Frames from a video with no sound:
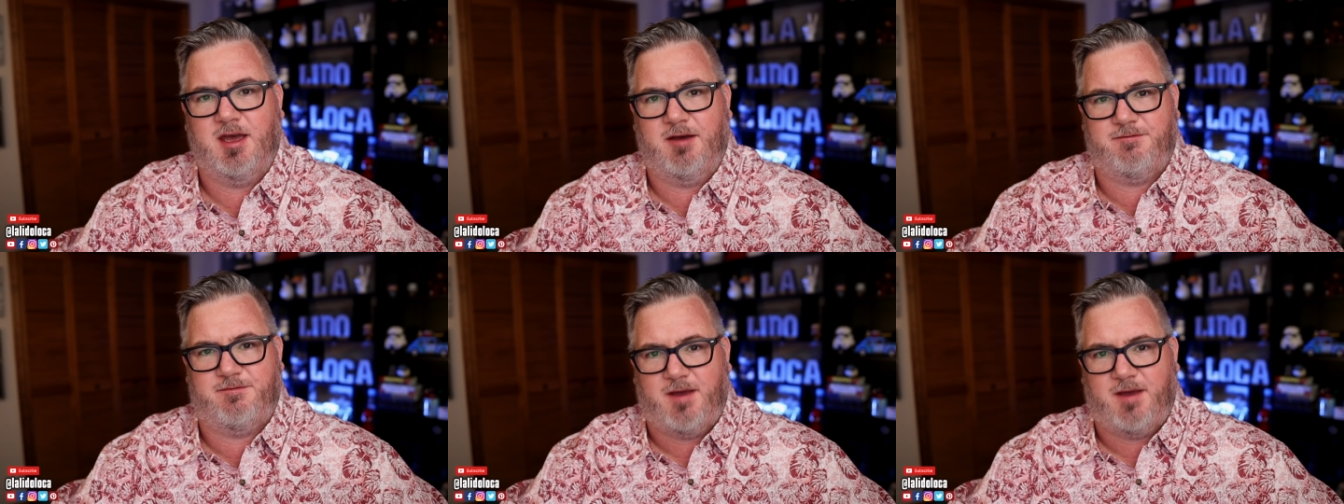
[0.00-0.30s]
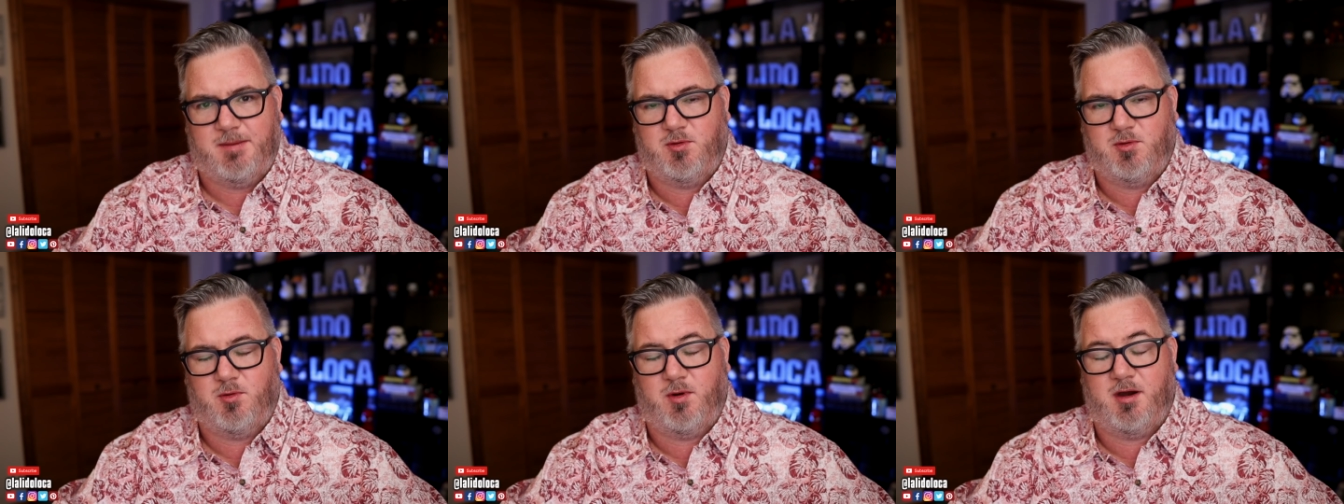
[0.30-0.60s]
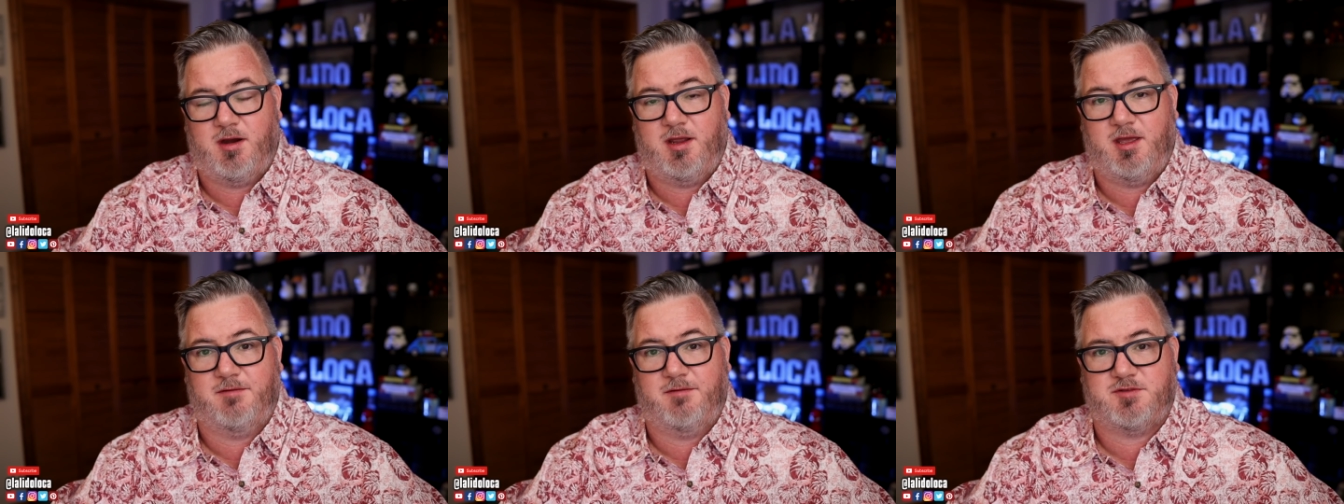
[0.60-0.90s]

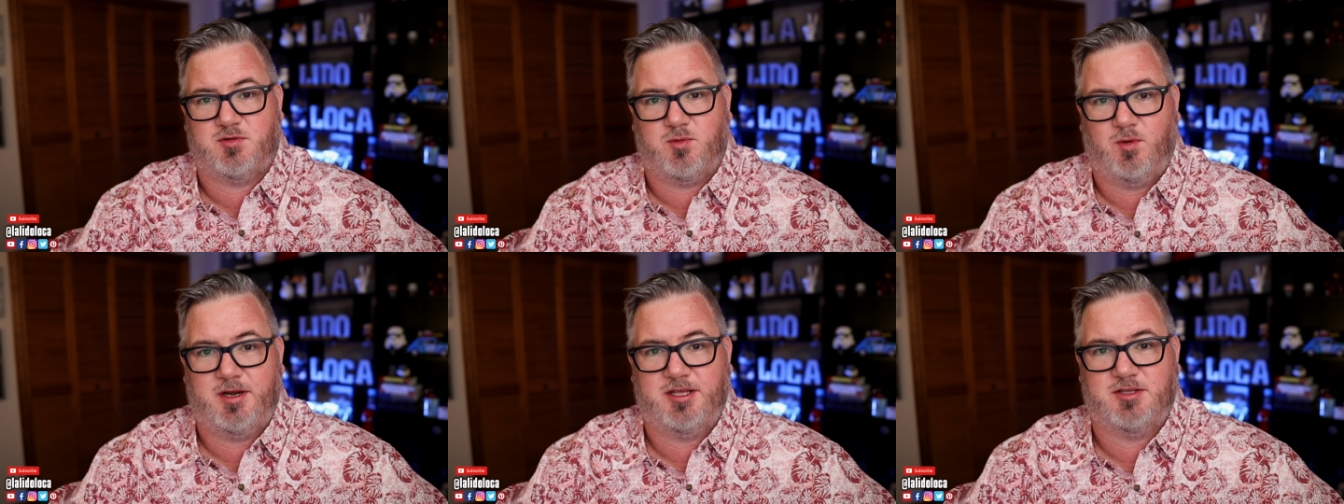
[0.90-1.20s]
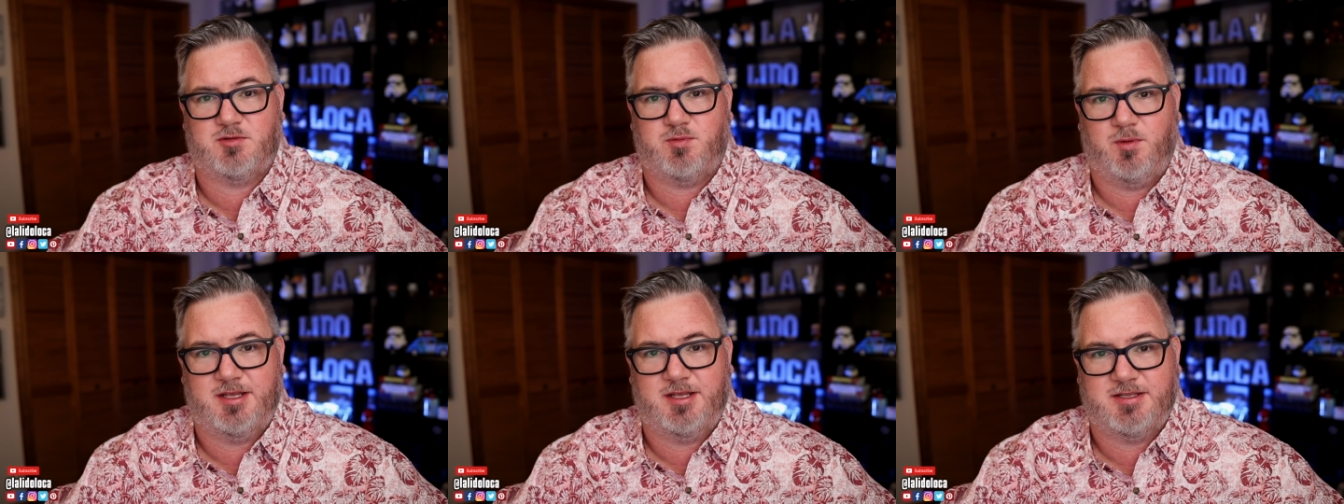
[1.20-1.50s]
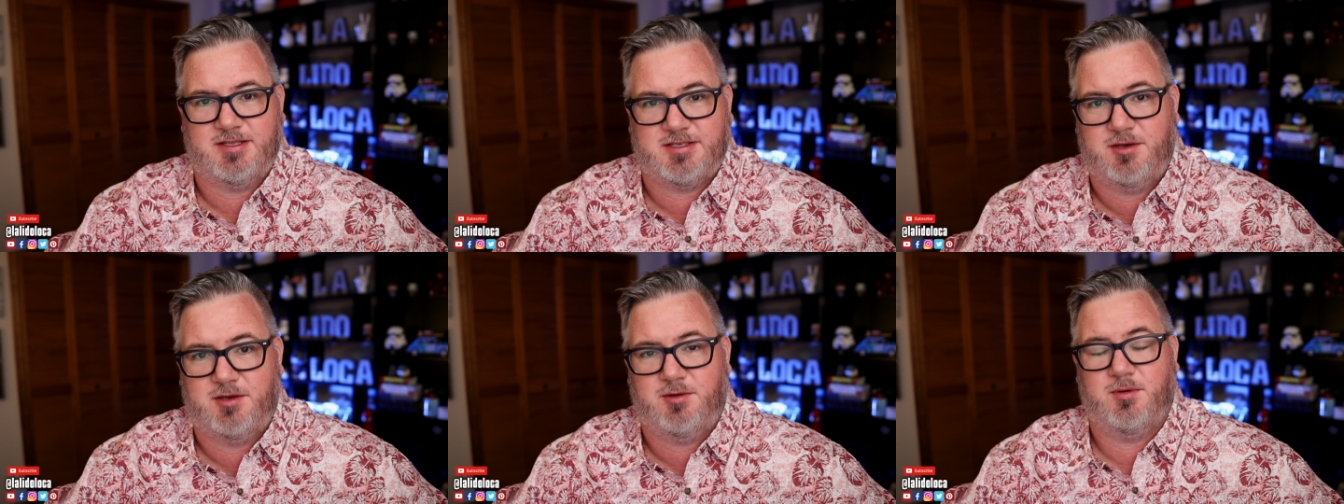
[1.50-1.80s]
February of
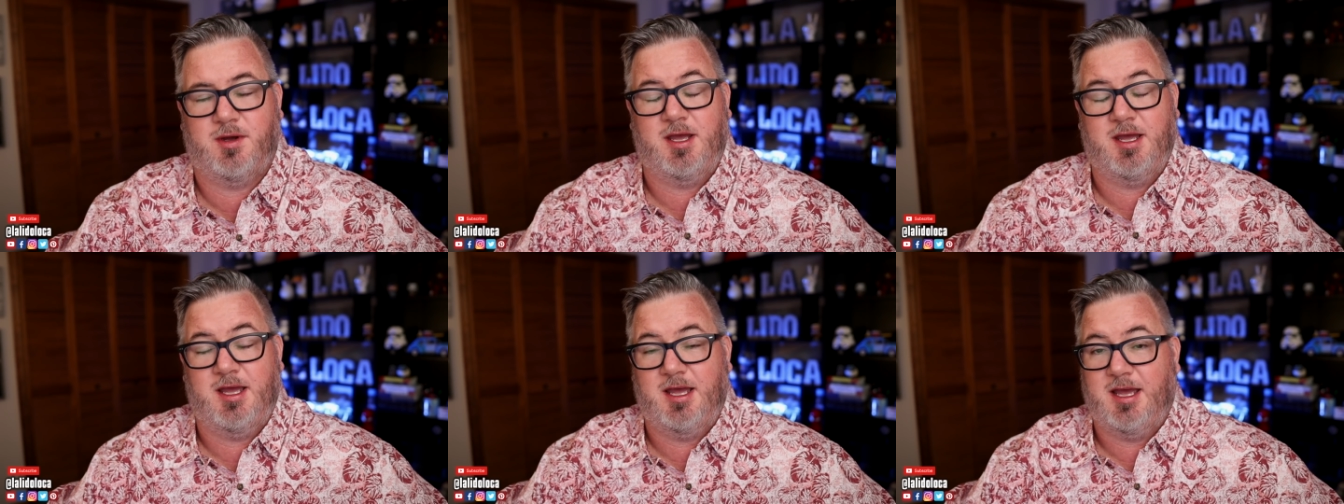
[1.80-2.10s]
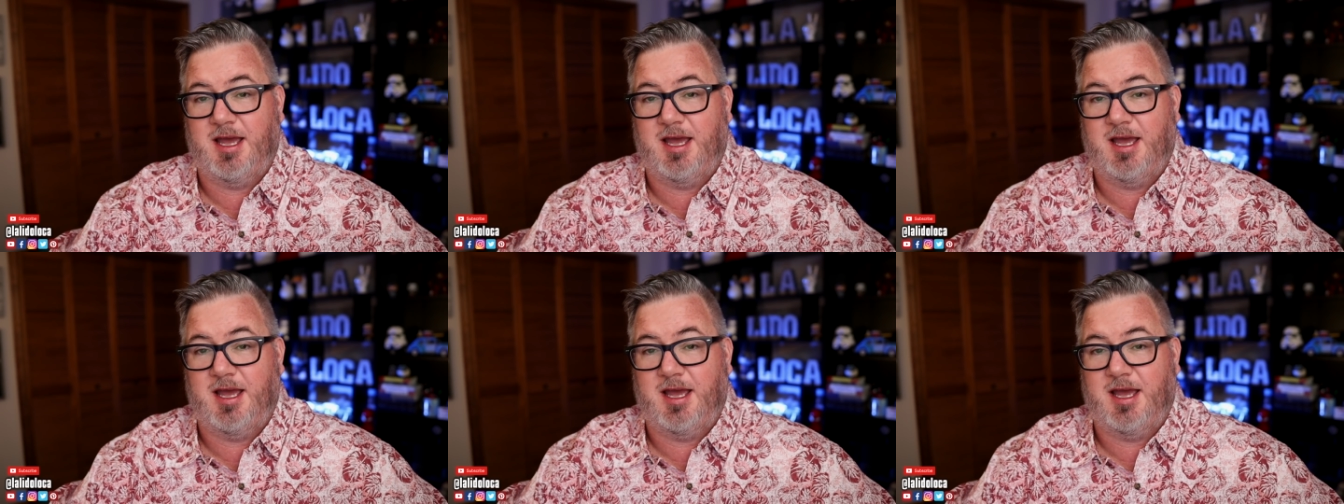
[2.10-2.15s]
2022.